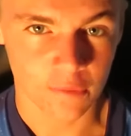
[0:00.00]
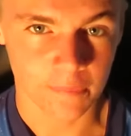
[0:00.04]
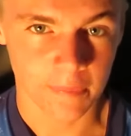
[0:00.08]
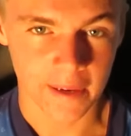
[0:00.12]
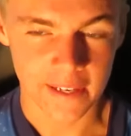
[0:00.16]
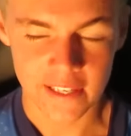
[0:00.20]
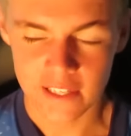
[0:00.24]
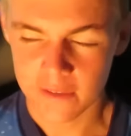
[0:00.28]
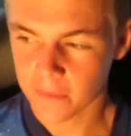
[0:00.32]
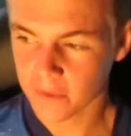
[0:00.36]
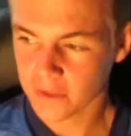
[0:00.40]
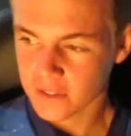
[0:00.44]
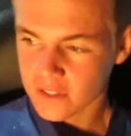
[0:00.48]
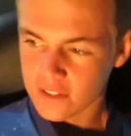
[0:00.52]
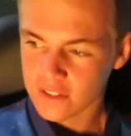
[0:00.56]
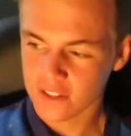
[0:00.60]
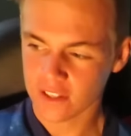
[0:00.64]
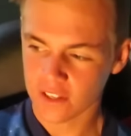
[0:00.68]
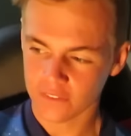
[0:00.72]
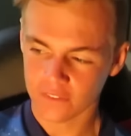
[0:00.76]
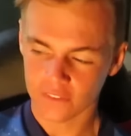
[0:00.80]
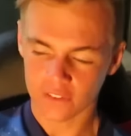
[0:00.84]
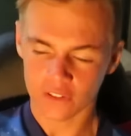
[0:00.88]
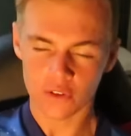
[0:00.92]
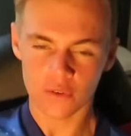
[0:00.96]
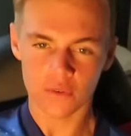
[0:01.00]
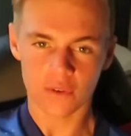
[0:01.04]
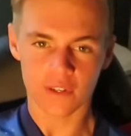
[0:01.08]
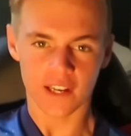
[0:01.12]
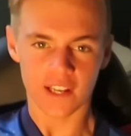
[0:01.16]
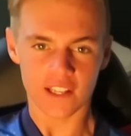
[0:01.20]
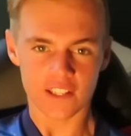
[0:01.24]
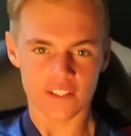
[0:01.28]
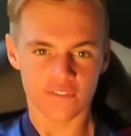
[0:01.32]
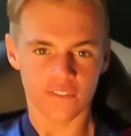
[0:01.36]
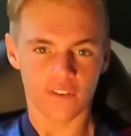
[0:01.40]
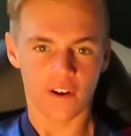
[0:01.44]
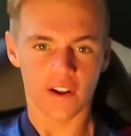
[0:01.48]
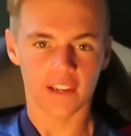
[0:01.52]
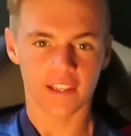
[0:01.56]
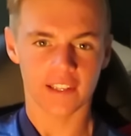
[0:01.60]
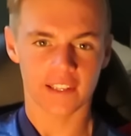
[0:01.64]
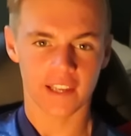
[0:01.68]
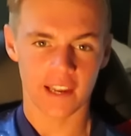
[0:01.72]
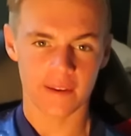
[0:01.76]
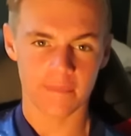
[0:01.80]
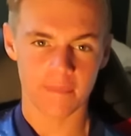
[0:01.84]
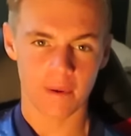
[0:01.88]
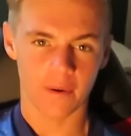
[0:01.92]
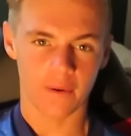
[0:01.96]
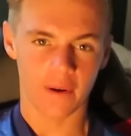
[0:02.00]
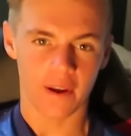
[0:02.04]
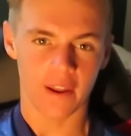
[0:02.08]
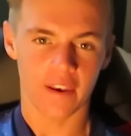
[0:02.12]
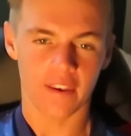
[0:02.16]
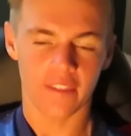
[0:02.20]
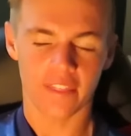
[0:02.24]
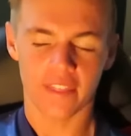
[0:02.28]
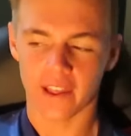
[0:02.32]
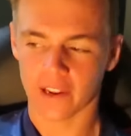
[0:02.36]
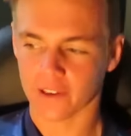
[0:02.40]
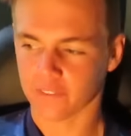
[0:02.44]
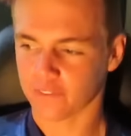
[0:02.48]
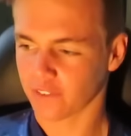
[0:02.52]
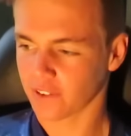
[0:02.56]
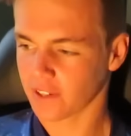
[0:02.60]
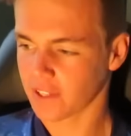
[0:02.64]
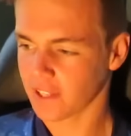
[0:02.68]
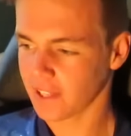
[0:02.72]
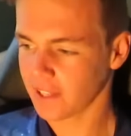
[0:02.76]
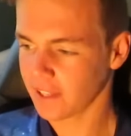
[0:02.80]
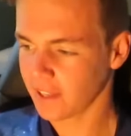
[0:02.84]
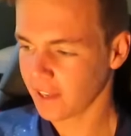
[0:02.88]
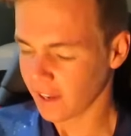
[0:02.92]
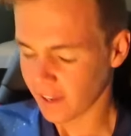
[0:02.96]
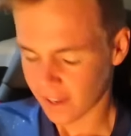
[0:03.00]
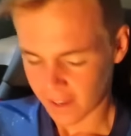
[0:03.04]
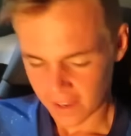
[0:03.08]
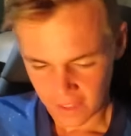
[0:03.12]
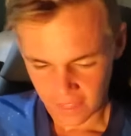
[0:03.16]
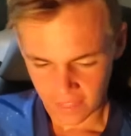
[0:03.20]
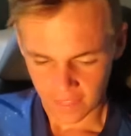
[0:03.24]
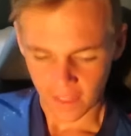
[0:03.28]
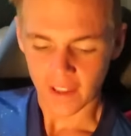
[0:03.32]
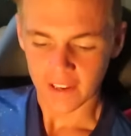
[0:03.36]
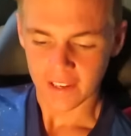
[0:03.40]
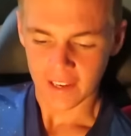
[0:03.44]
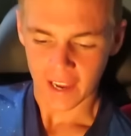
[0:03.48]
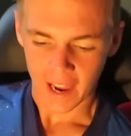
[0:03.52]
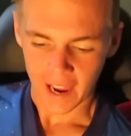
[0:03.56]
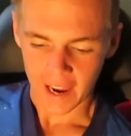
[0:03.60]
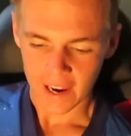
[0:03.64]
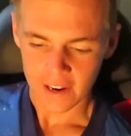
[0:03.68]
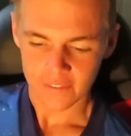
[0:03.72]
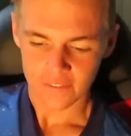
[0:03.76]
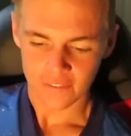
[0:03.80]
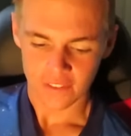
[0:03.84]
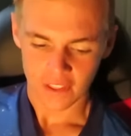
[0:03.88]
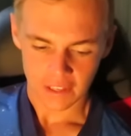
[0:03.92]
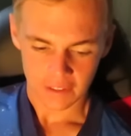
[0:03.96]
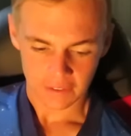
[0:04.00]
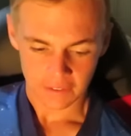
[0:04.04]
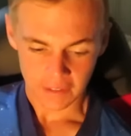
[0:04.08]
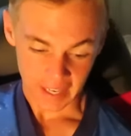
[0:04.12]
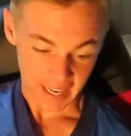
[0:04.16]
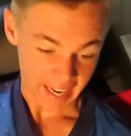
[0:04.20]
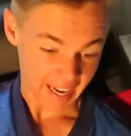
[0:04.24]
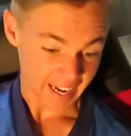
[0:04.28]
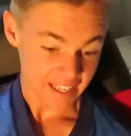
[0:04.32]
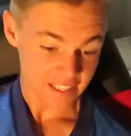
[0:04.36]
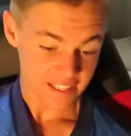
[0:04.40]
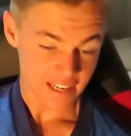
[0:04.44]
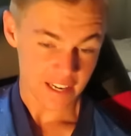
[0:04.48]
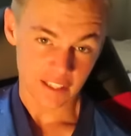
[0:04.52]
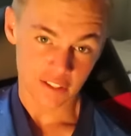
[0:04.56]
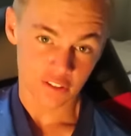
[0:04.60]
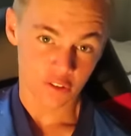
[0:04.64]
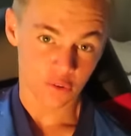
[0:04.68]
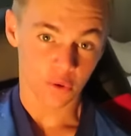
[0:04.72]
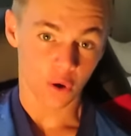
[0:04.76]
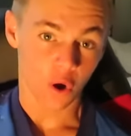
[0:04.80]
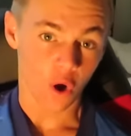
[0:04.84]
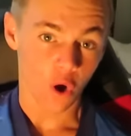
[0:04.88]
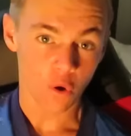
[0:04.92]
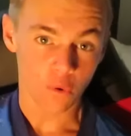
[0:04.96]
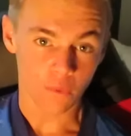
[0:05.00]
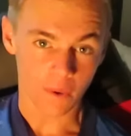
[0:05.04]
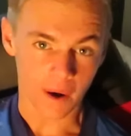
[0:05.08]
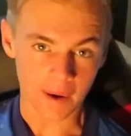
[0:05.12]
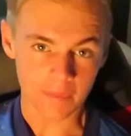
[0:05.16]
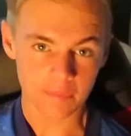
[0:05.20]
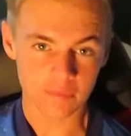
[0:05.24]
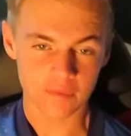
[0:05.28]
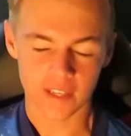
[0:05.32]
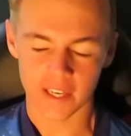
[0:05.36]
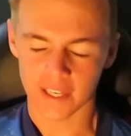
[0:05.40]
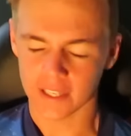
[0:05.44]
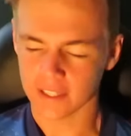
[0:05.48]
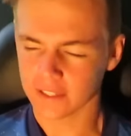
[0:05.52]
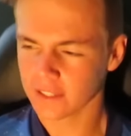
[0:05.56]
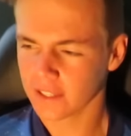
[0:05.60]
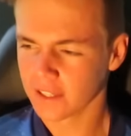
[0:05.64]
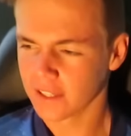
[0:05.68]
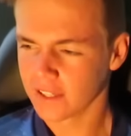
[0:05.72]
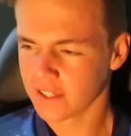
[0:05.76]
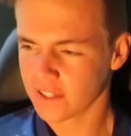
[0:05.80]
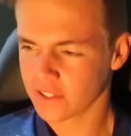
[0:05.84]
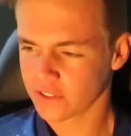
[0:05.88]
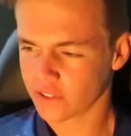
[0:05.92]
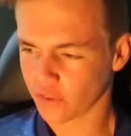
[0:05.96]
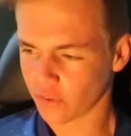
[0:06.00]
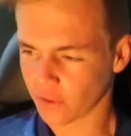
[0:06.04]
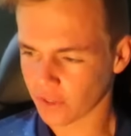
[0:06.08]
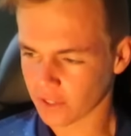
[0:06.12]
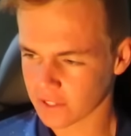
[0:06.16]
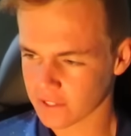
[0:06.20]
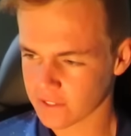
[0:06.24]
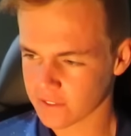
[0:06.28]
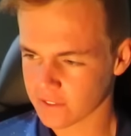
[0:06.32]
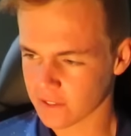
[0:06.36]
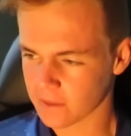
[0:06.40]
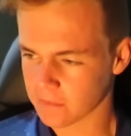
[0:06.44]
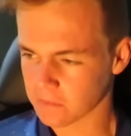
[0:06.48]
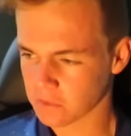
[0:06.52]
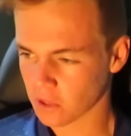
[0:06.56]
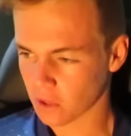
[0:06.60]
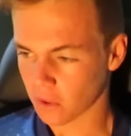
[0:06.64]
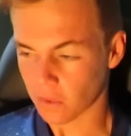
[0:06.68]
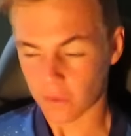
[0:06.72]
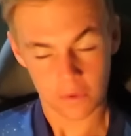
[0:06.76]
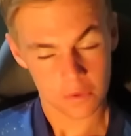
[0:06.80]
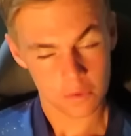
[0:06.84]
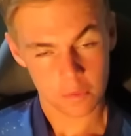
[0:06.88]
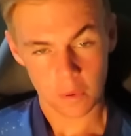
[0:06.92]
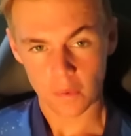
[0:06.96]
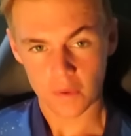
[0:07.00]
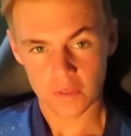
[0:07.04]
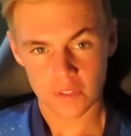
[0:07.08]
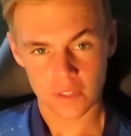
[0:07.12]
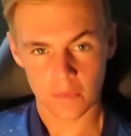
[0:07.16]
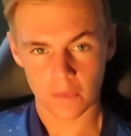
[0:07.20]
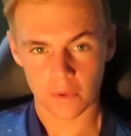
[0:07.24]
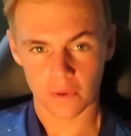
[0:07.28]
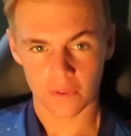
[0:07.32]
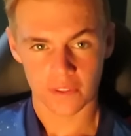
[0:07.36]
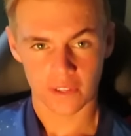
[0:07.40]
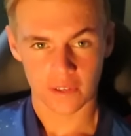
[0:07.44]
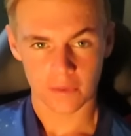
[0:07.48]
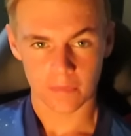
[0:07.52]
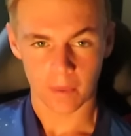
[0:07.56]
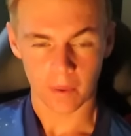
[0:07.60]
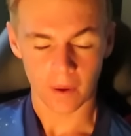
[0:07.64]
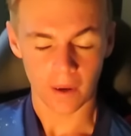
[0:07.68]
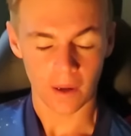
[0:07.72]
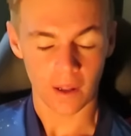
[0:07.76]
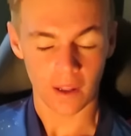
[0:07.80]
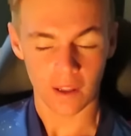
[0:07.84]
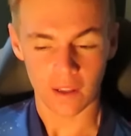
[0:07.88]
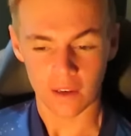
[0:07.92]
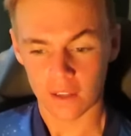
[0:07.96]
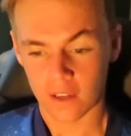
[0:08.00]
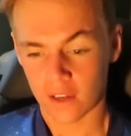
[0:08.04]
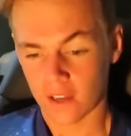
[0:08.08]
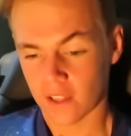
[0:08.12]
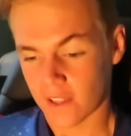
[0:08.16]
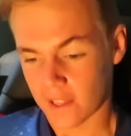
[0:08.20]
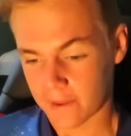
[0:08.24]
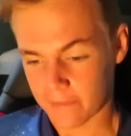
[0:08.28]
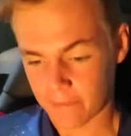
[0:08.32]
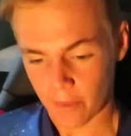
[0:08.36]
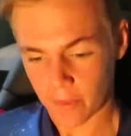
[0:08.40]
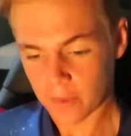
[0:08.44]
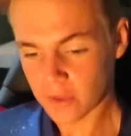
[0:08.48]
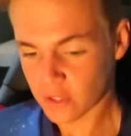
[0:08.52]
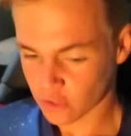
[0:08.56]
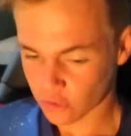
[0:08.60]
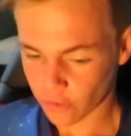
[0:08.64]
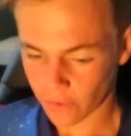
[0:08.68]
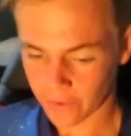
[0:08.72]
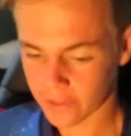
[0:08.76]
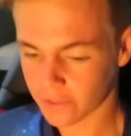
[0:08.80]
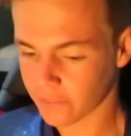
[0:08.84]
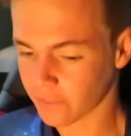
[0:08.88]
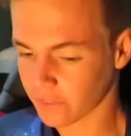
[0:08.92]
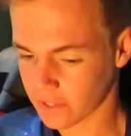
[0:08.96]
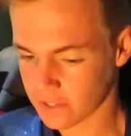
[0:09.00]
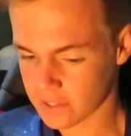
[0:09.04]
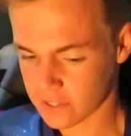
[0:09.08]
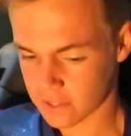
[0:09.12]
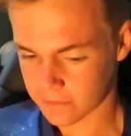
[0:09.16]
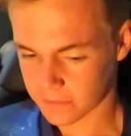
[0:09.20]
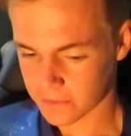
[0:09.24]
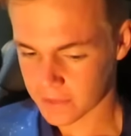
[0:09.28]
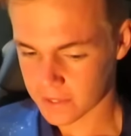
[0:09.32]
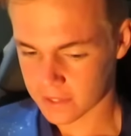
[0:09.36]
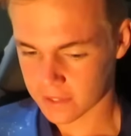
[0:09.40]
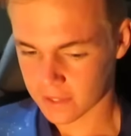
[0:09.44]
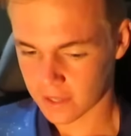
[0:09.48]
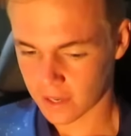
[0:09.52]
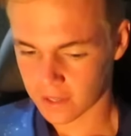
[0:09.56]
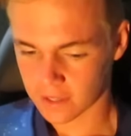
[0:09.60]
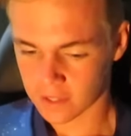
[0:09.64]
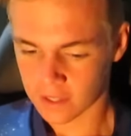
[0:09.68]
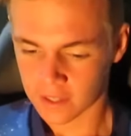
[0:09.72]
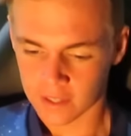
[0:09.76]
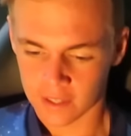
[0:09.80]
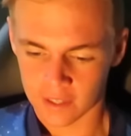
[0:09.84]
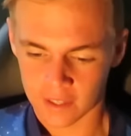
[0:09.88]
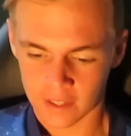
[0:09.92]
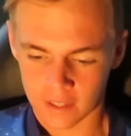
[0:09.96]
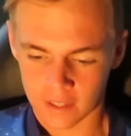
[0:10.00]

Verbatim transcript: on PacyBits to see if the new cards finally came out, and thankfully they have. They actually had to do a whole update to release them, so it was probably something on their part. They probably tried to release them yesterday,